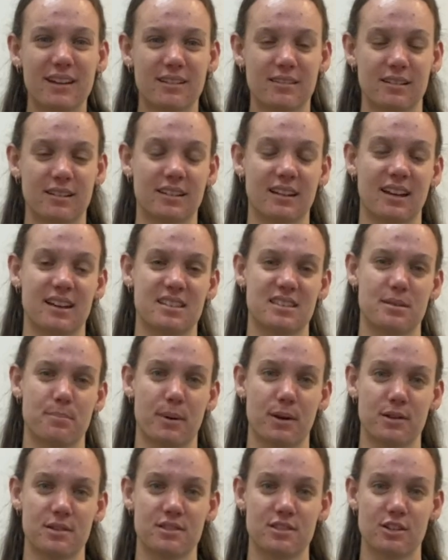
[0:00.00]
like I
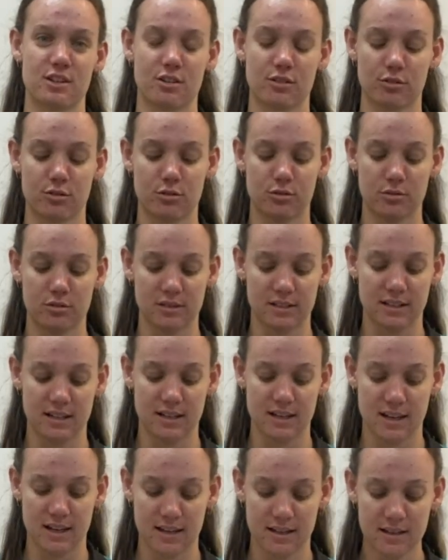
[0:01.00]
suppose you could call it
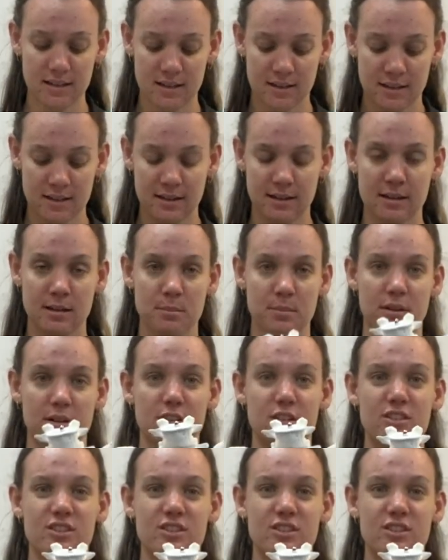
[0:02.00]
in here, but